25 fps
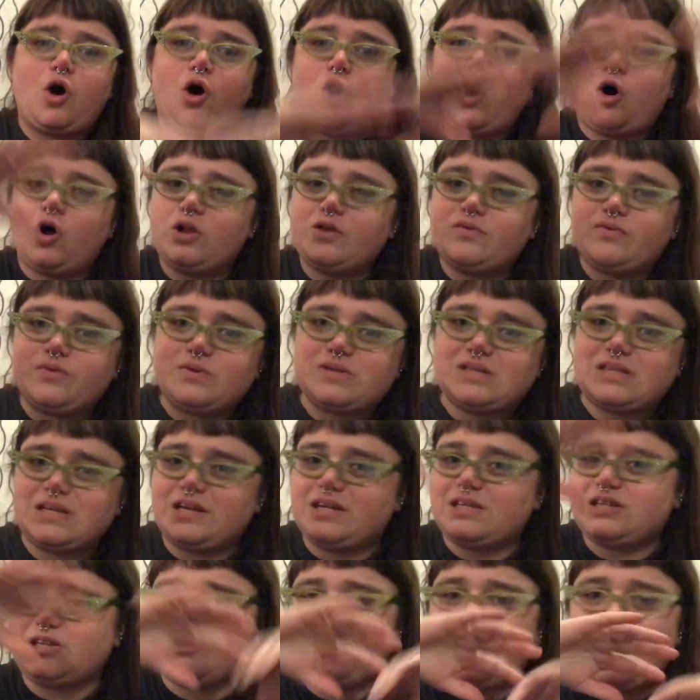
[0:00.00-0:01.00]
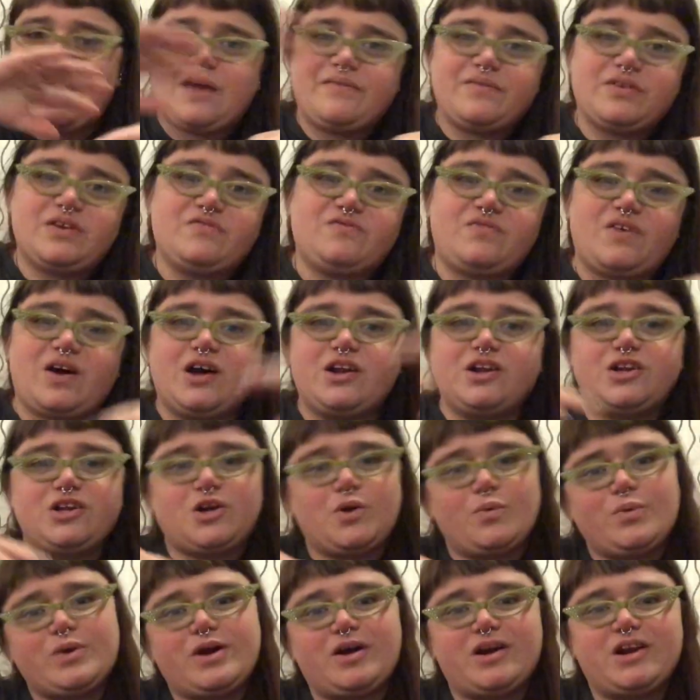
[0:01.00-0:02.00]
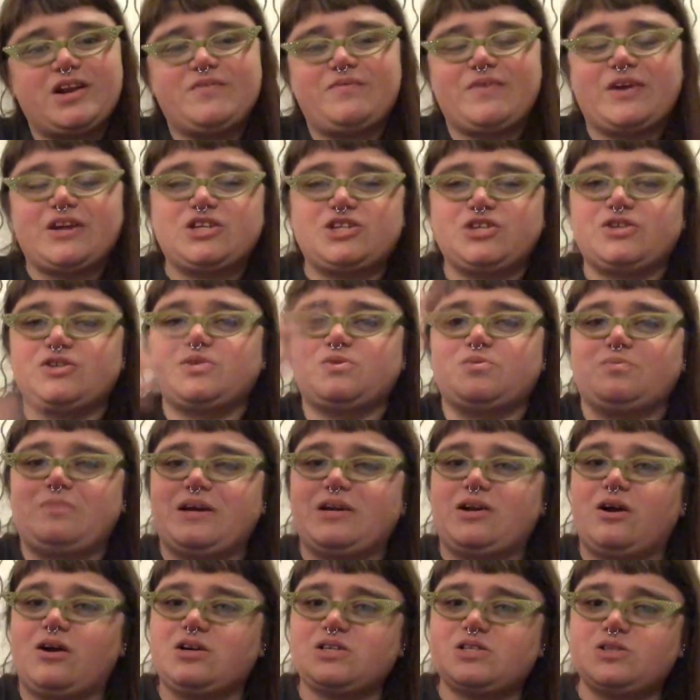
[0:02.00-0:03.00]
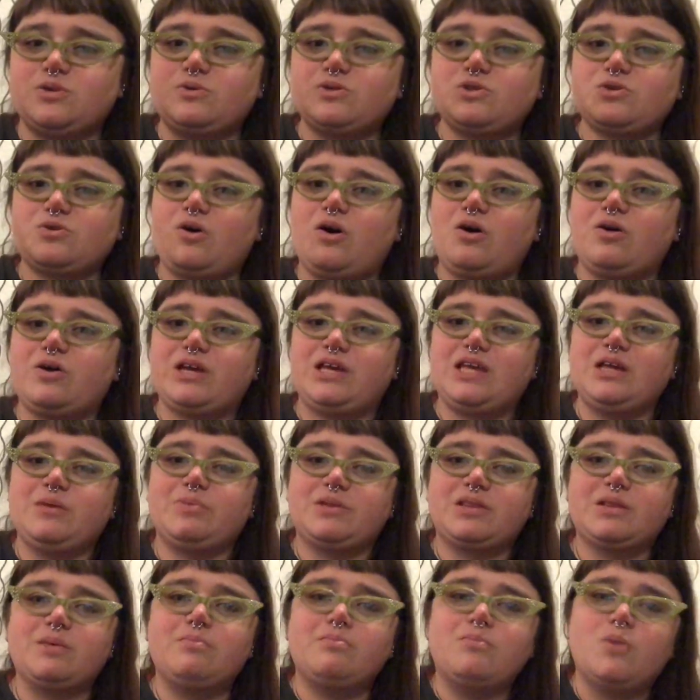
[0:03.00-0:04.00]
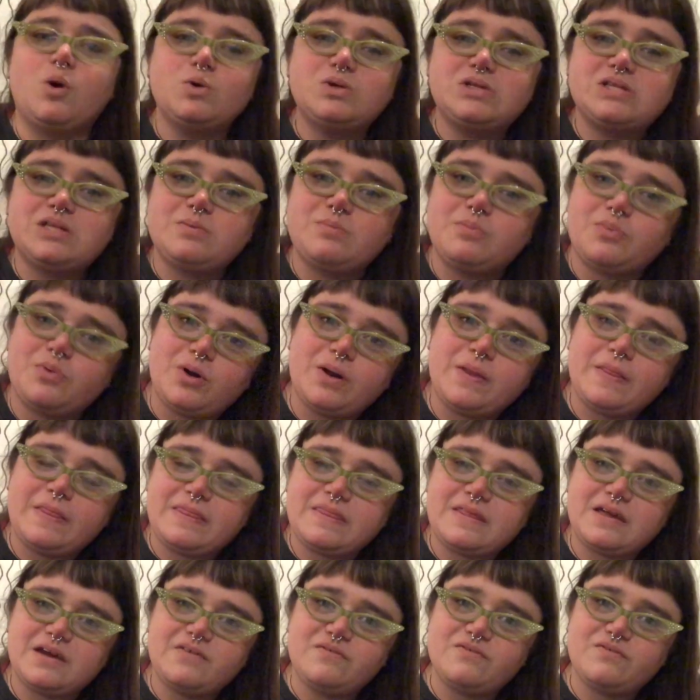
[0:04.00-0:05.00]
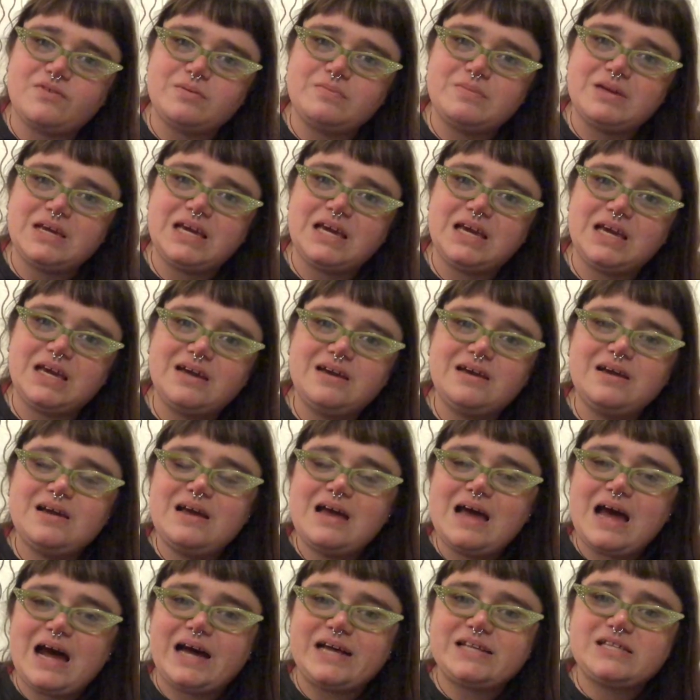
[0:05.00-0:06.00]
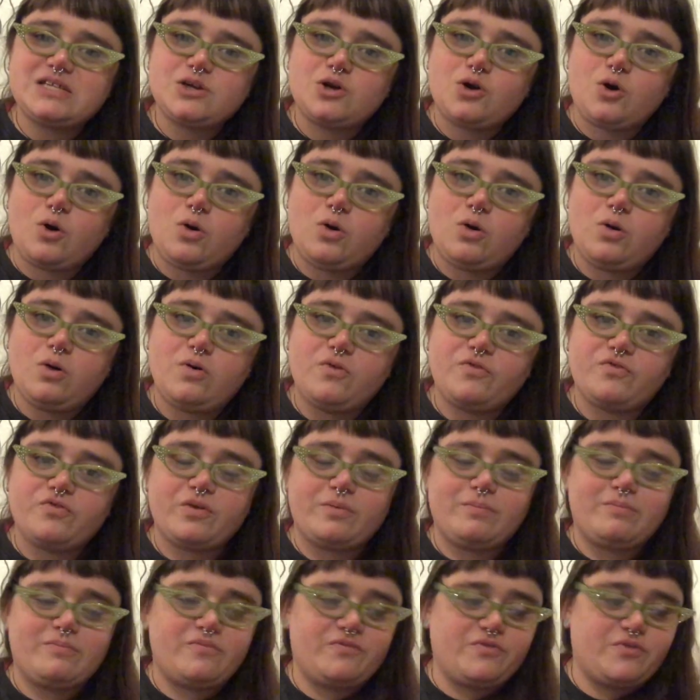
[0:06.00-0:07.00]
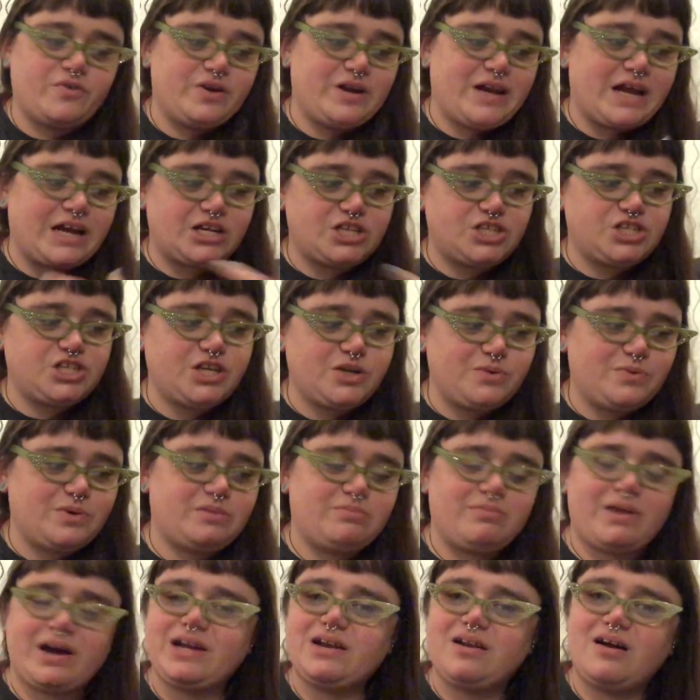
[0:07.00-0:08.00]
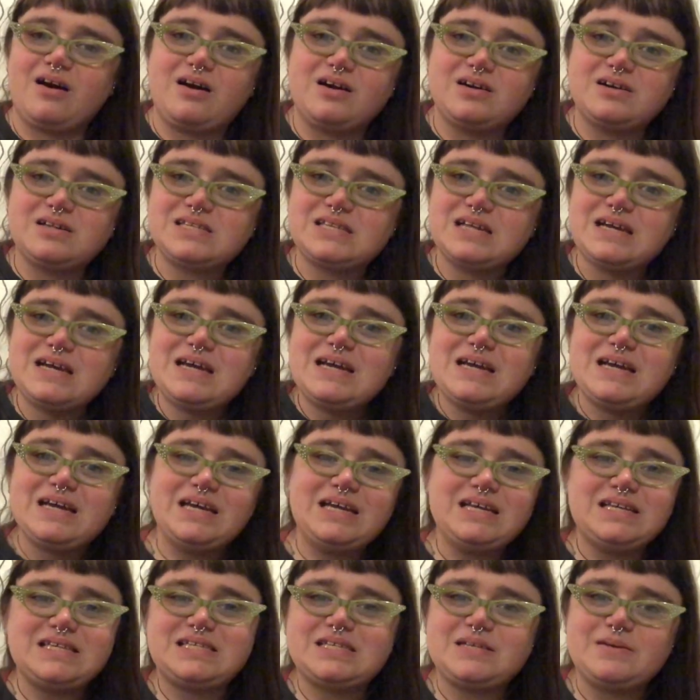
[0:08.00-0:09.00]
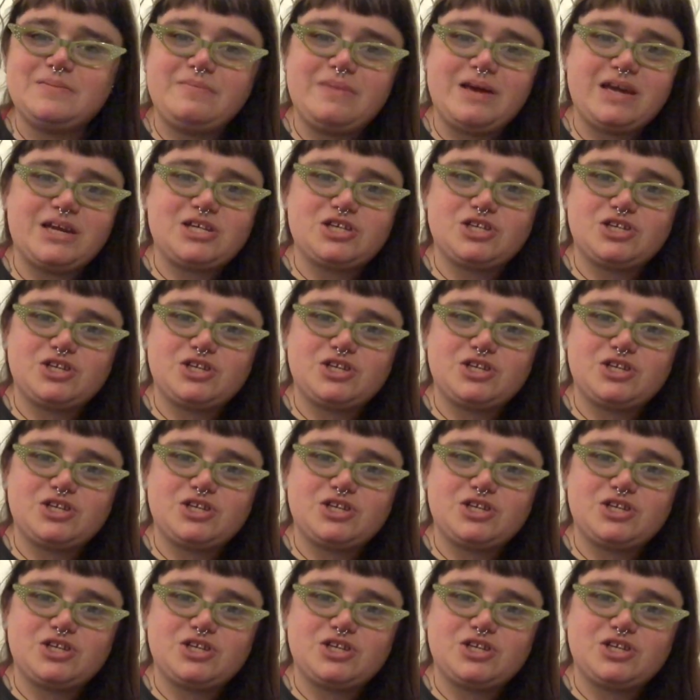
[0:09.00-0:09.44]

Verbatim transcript: all of those things, you know, having fun, going on adventures with my dogs, those are all key. But the most important thing for me as a goal for next year with my dogs is to make